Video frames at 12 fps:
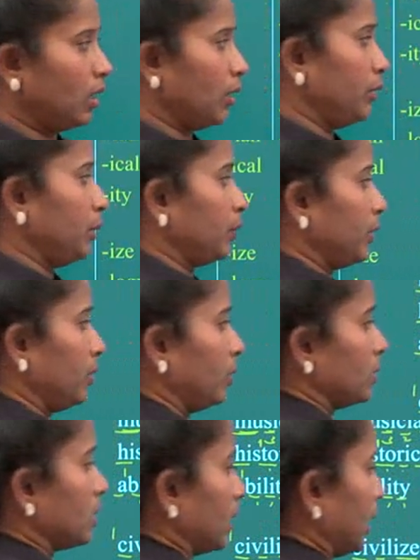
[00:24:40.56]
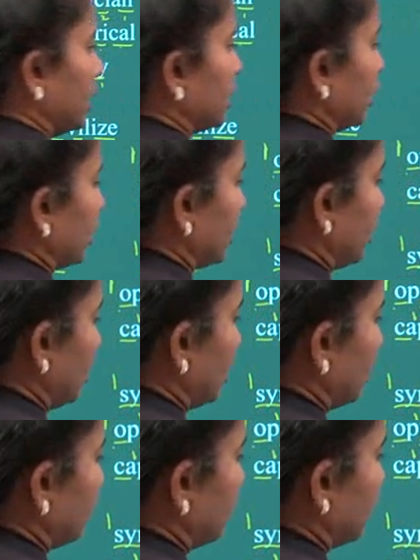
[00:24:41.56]
How do you pronounce? Again check.
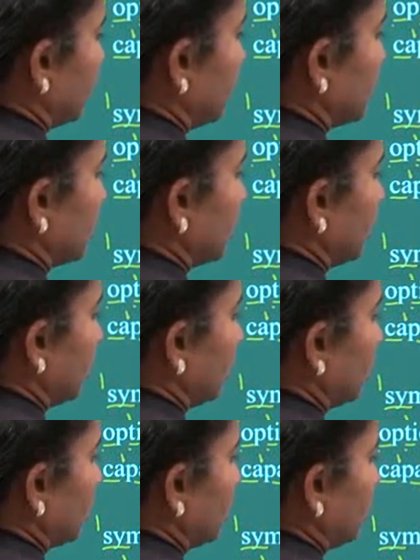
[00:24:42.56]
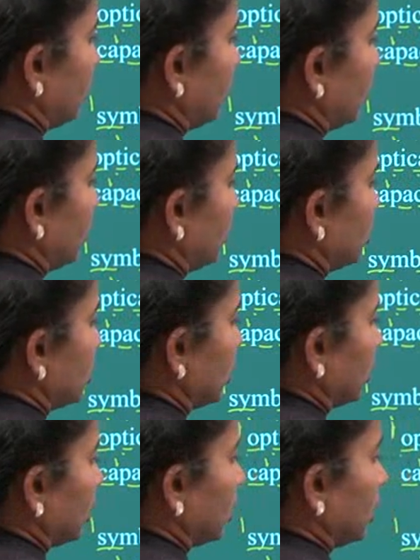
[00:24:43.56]

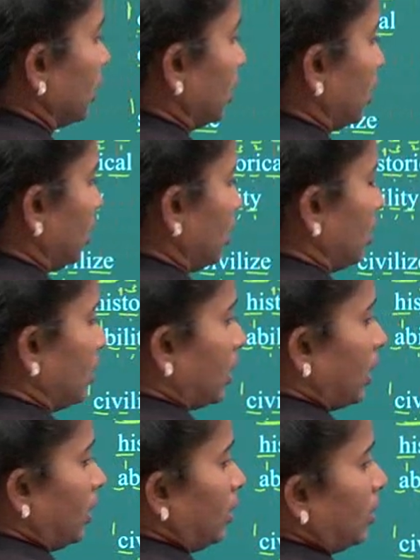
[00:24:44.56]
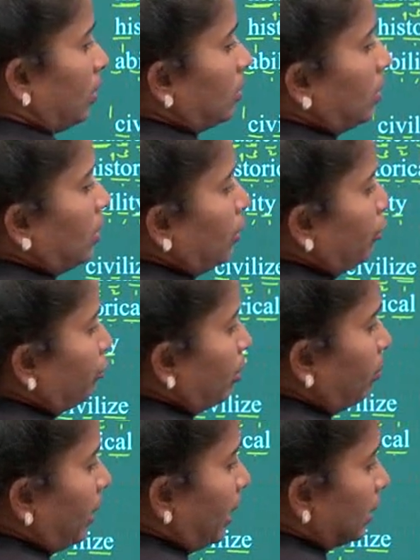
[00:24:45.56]
Physiology. Okay.
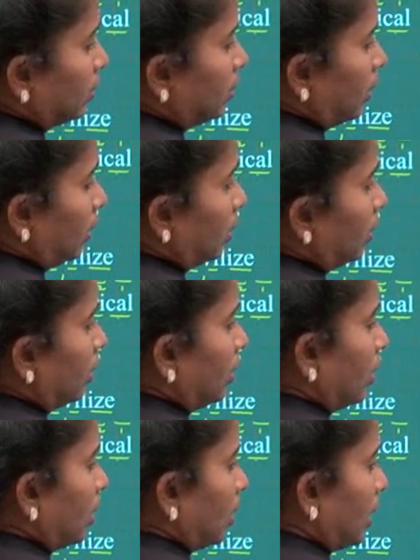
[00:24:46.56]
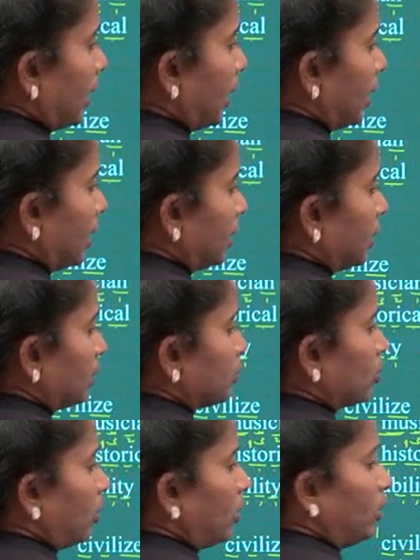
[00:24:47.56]
From back 3. Again it
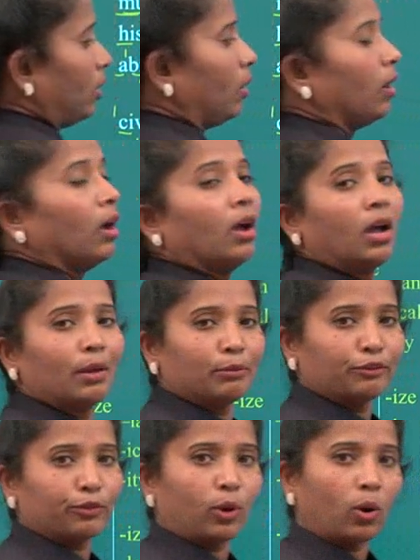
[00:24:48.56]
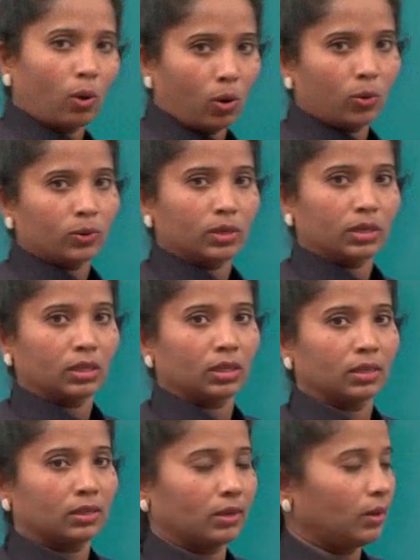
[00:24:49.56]
comes on before O only.
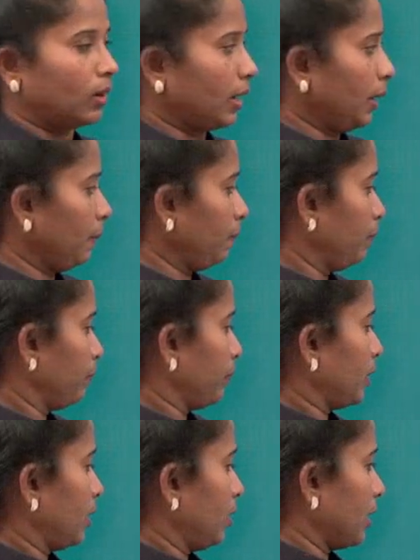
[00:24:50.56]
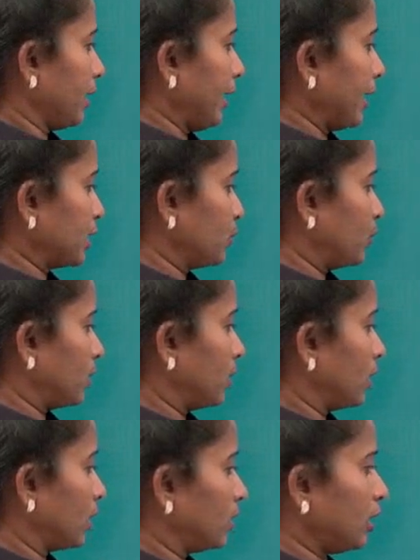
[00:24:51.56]
Okay. Okay. Next word.
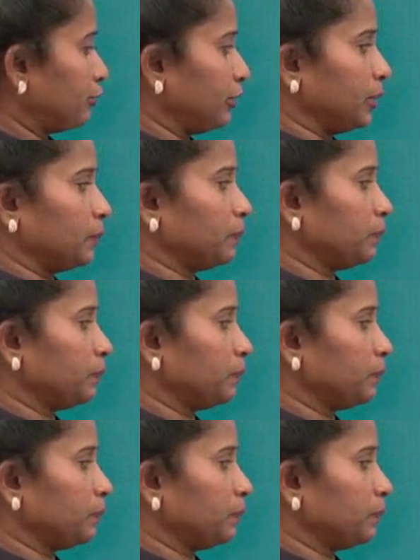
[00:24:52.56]
Graphy.